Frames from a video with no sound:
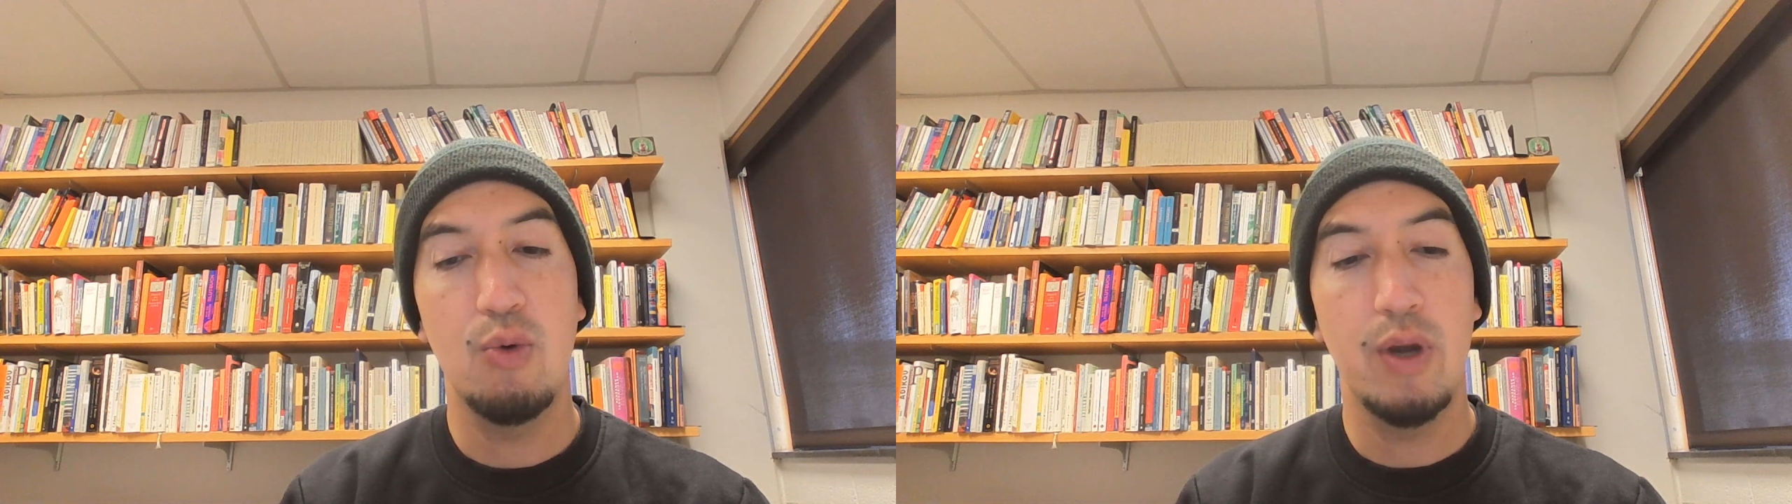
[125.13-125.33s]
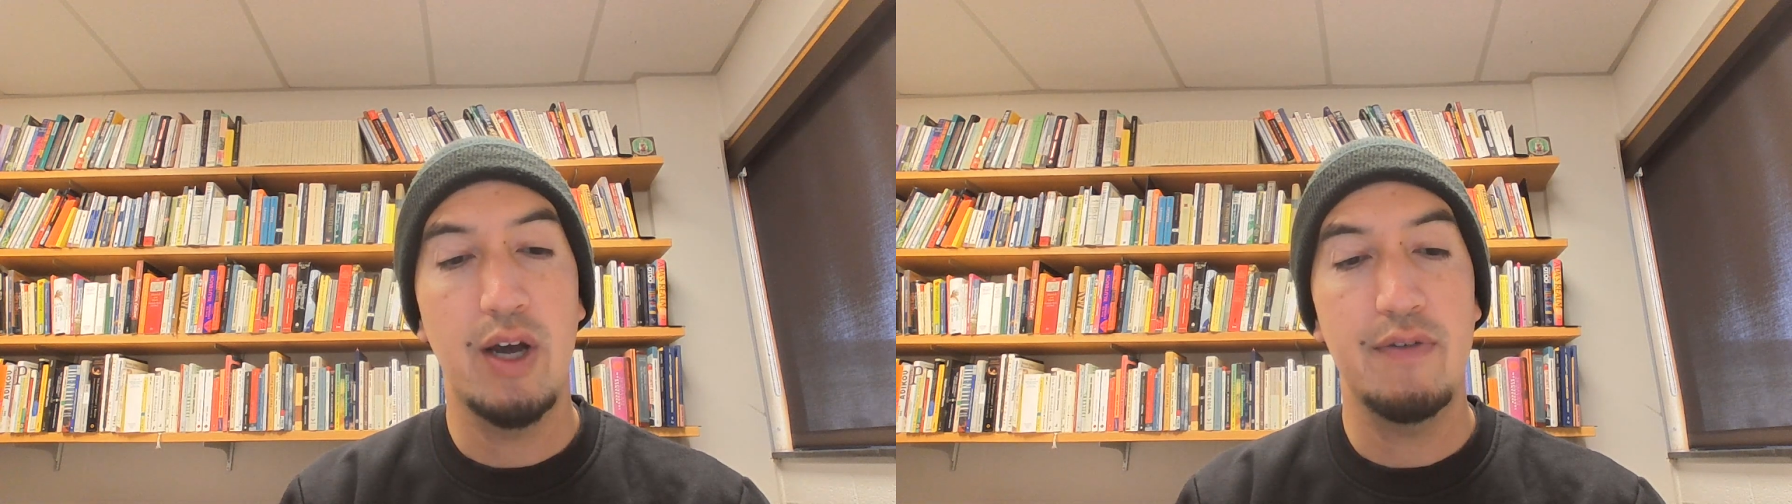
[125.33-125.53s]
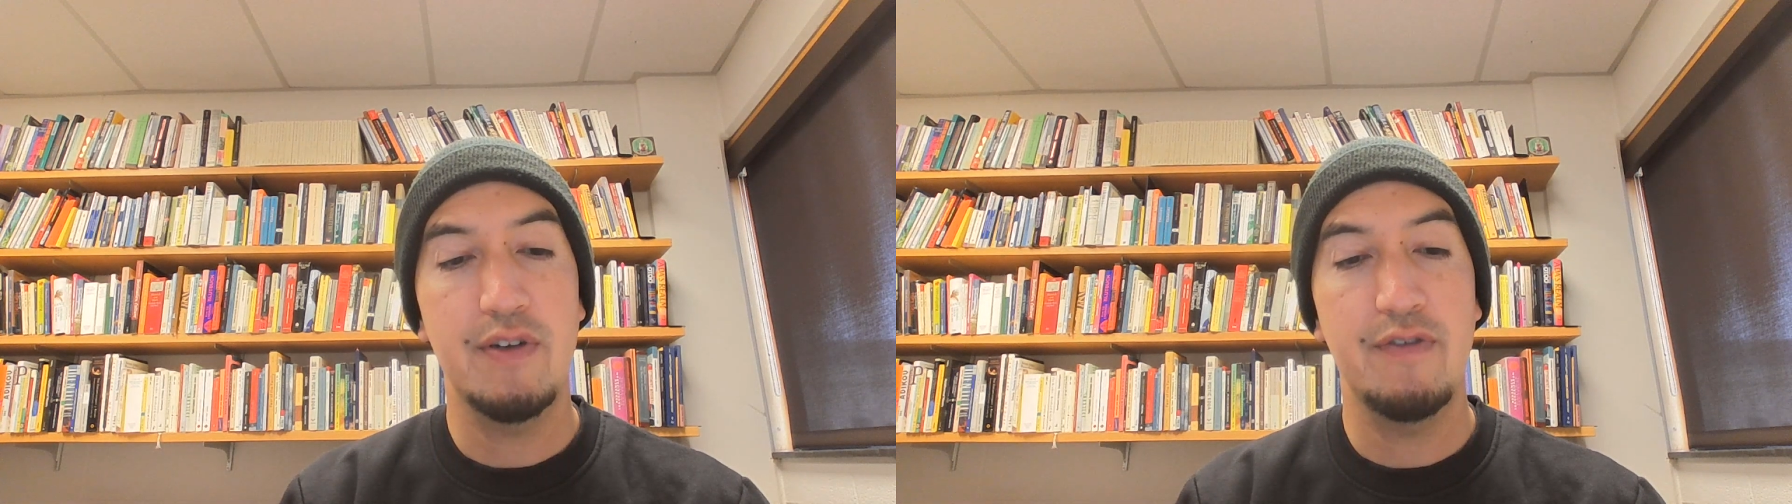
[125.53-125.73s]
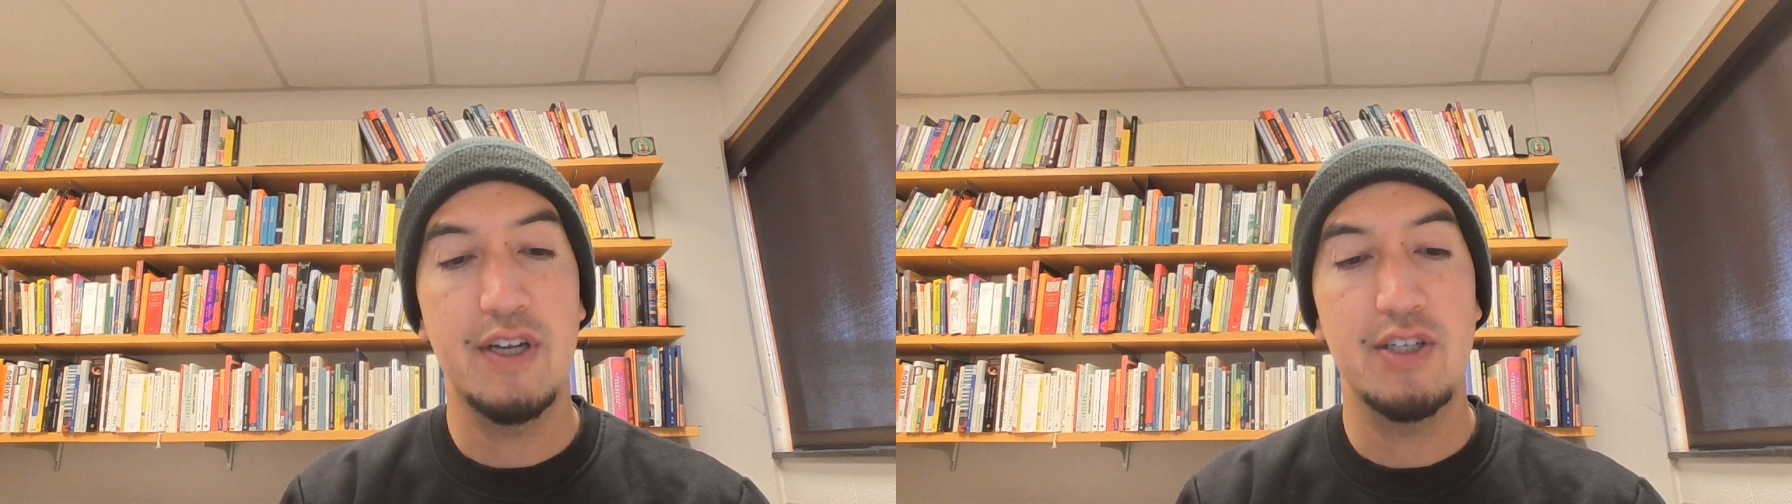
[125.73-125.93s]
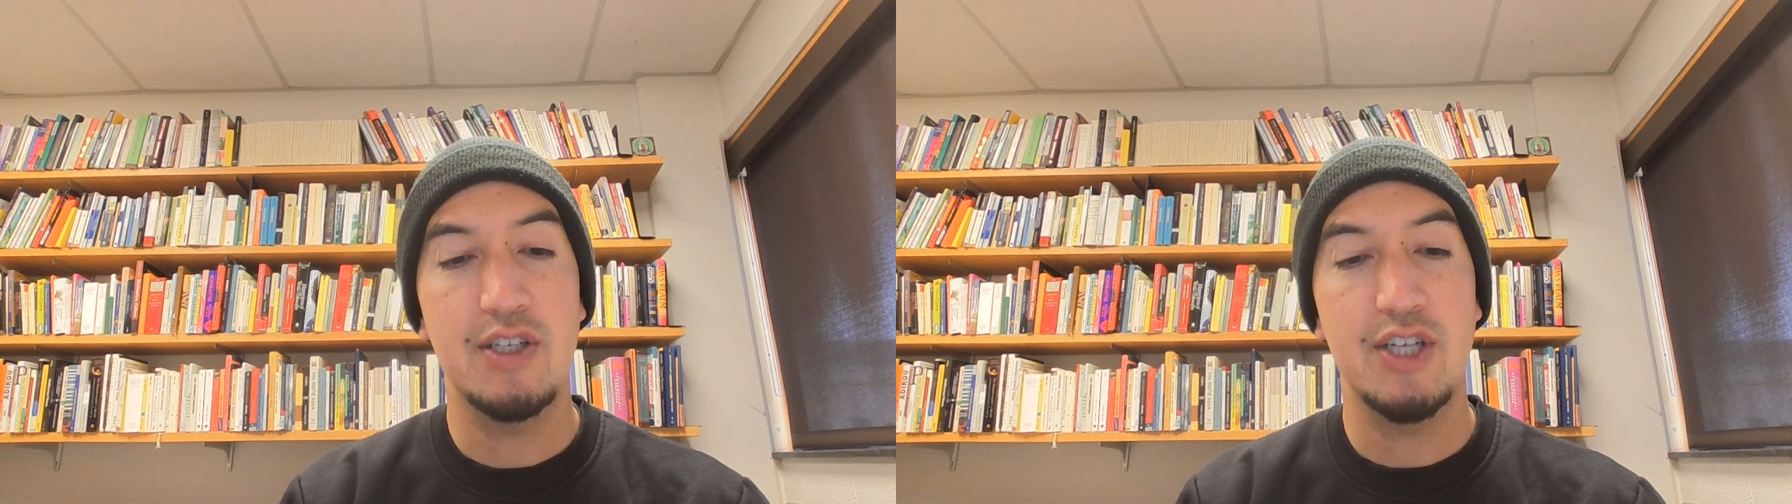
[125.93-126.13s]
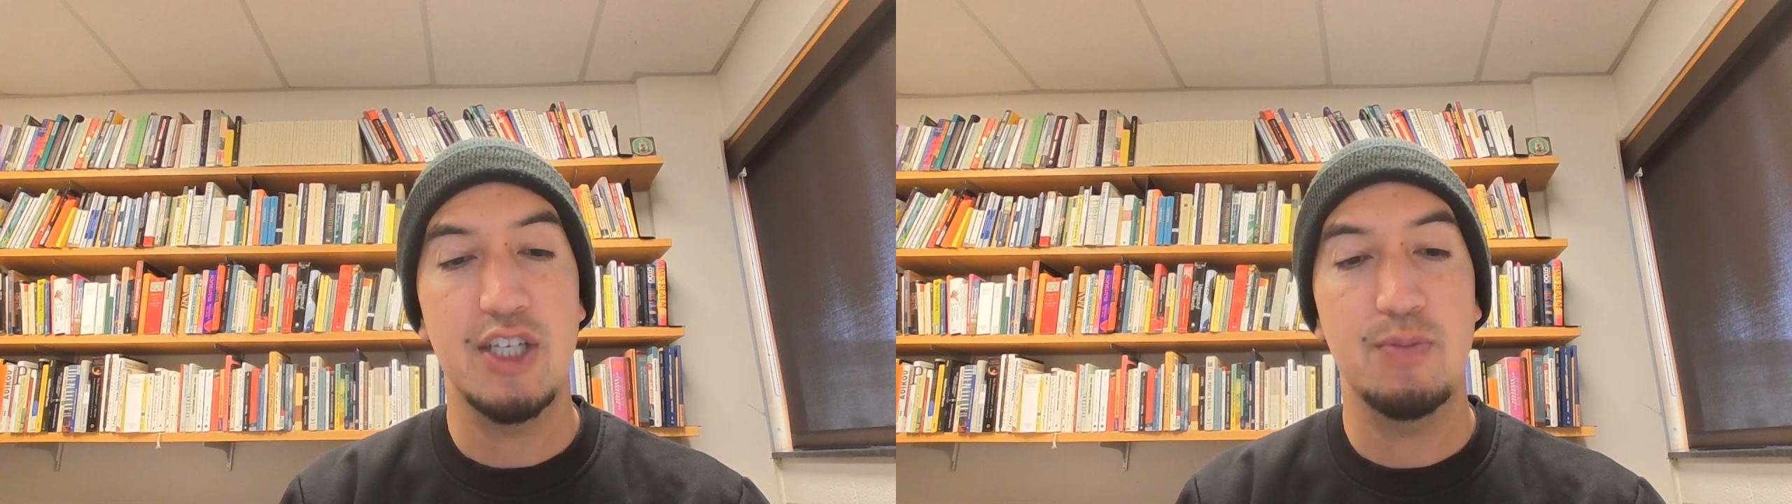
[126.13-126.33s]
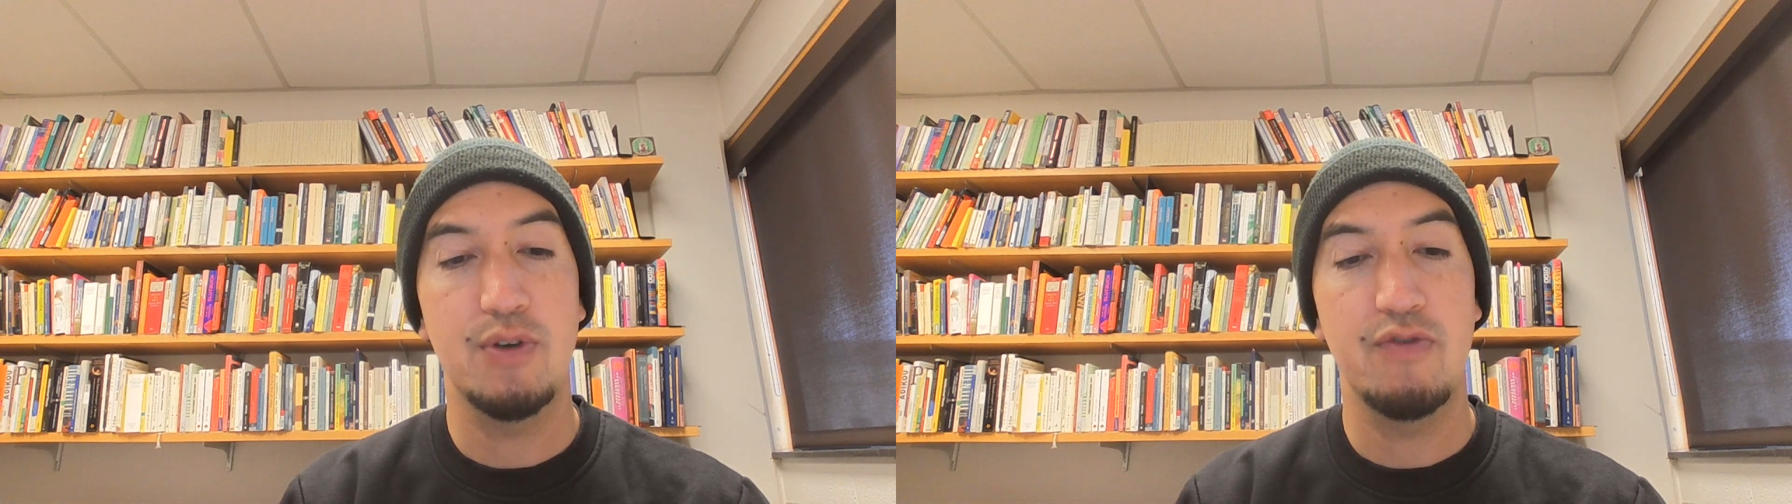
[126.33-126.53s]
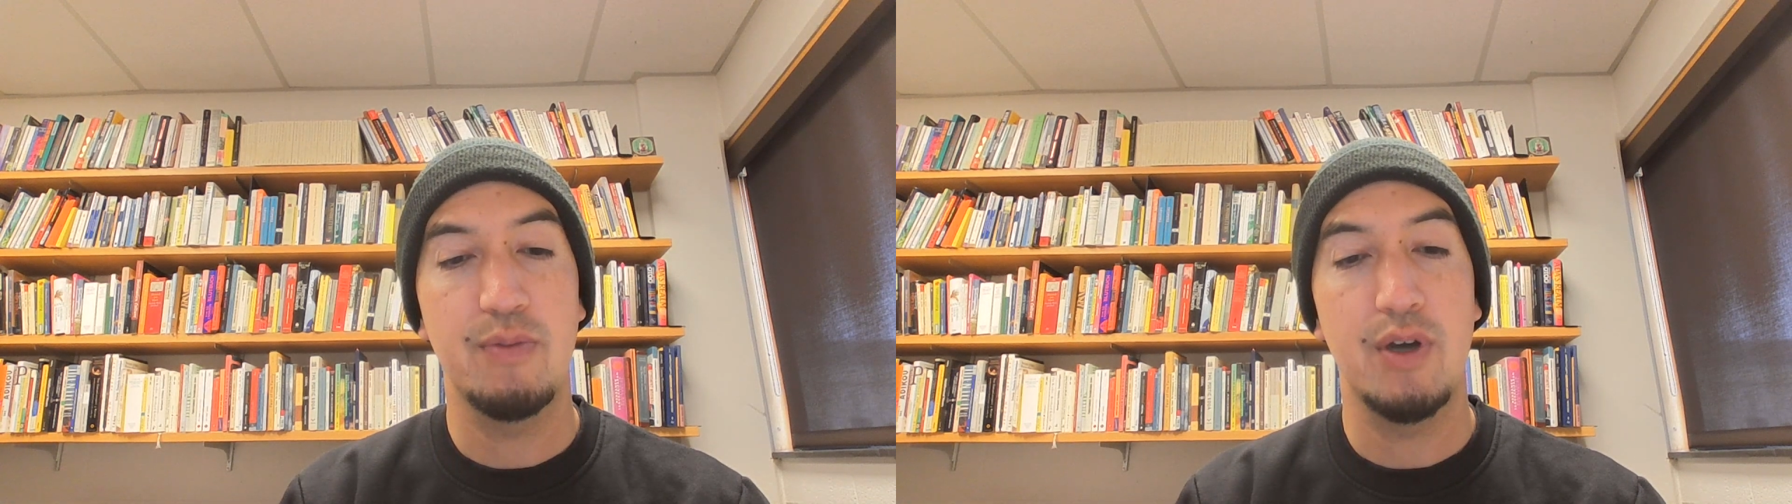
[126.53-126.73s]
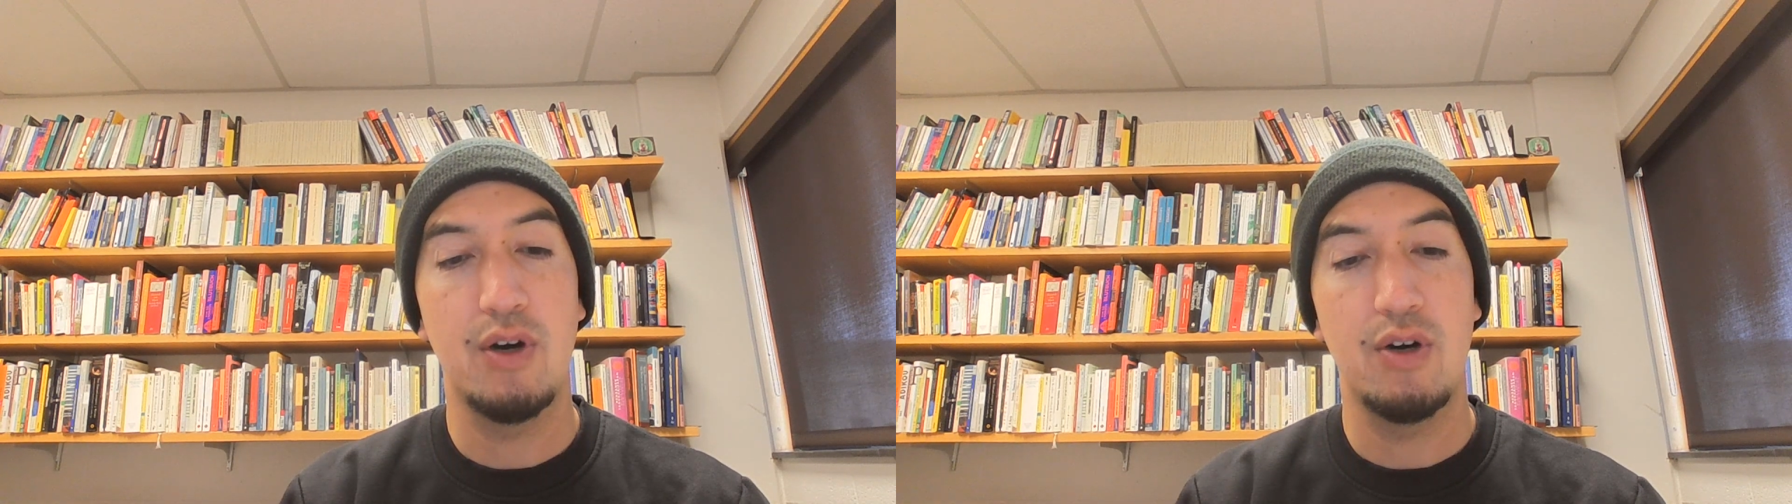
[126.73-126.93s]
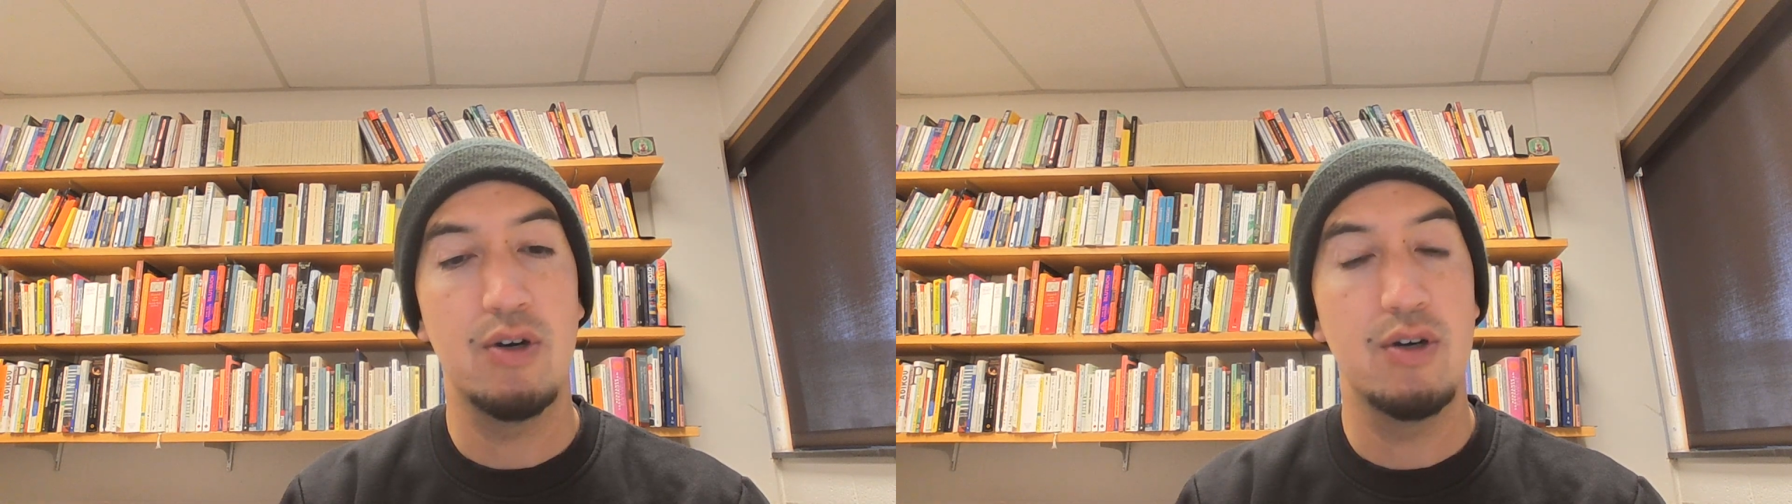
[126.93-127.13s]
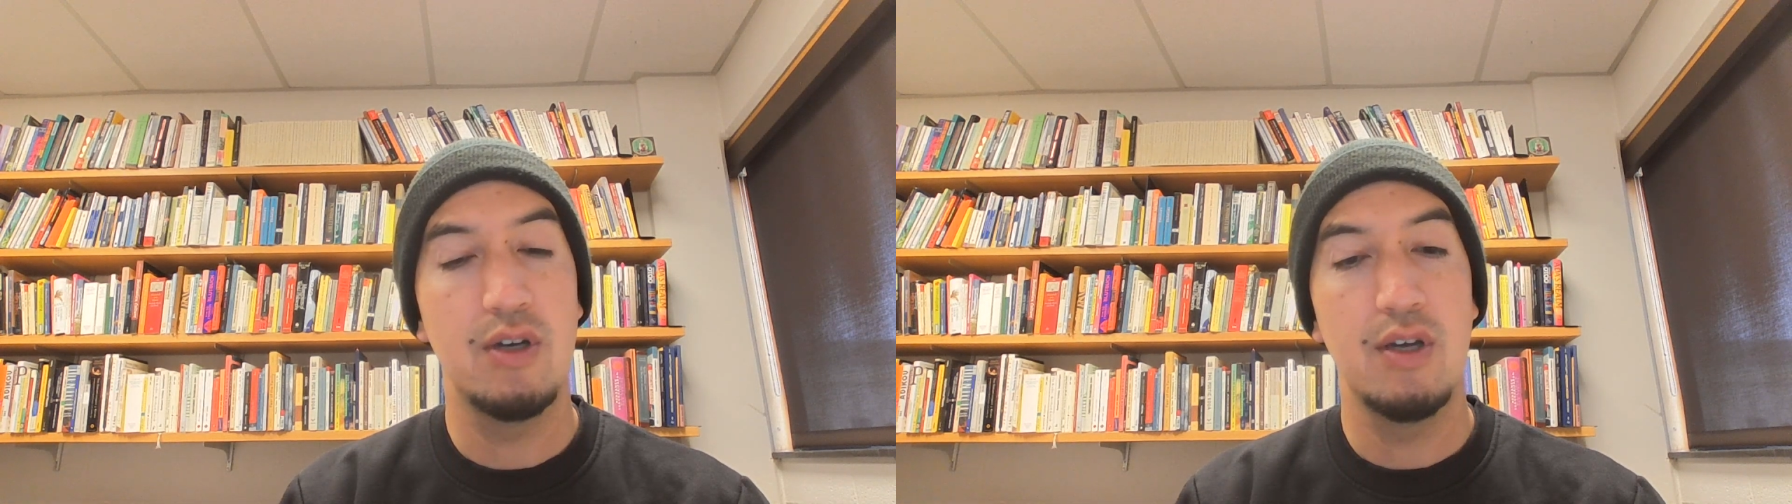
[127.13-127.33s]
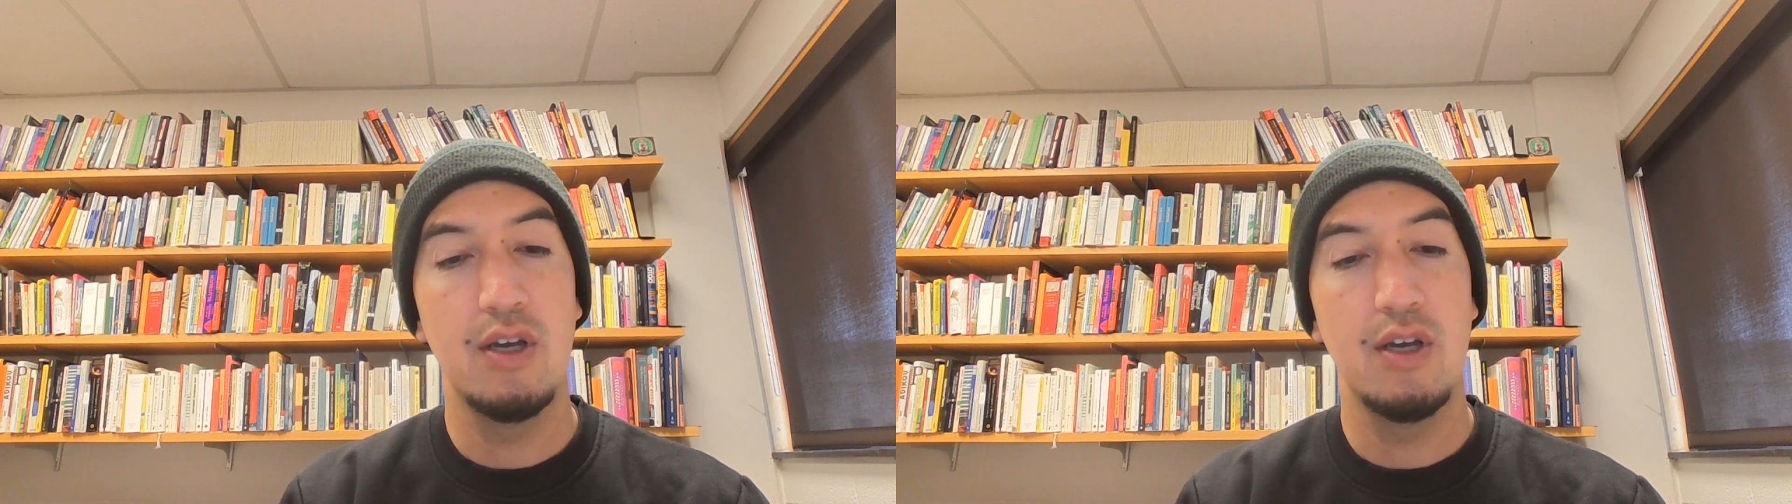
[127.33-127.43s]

went off to fetch the chessboard from the hall.